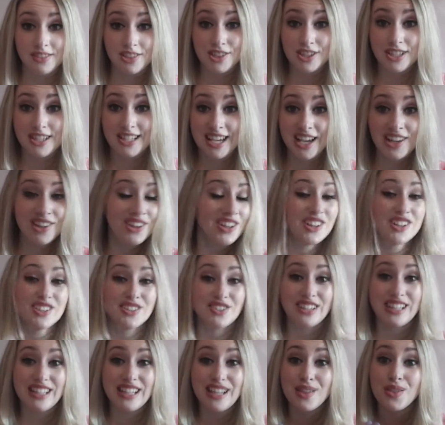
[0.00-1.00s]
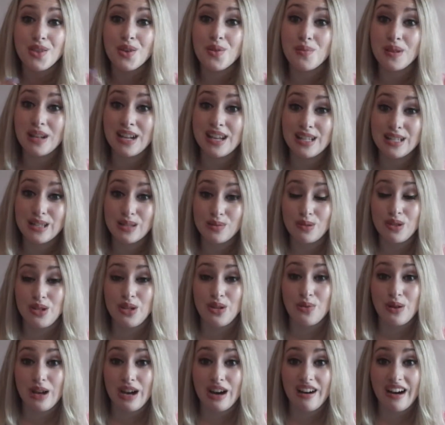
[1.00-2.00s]
Your skin looks really luminous when
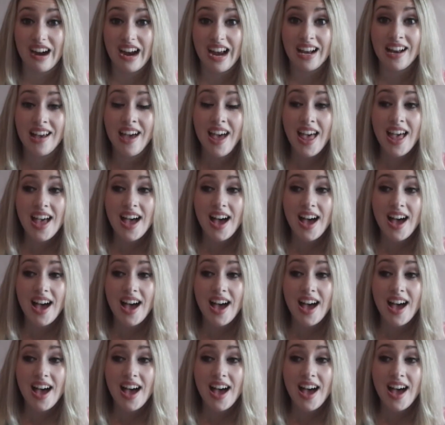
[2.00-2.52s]
you wear it.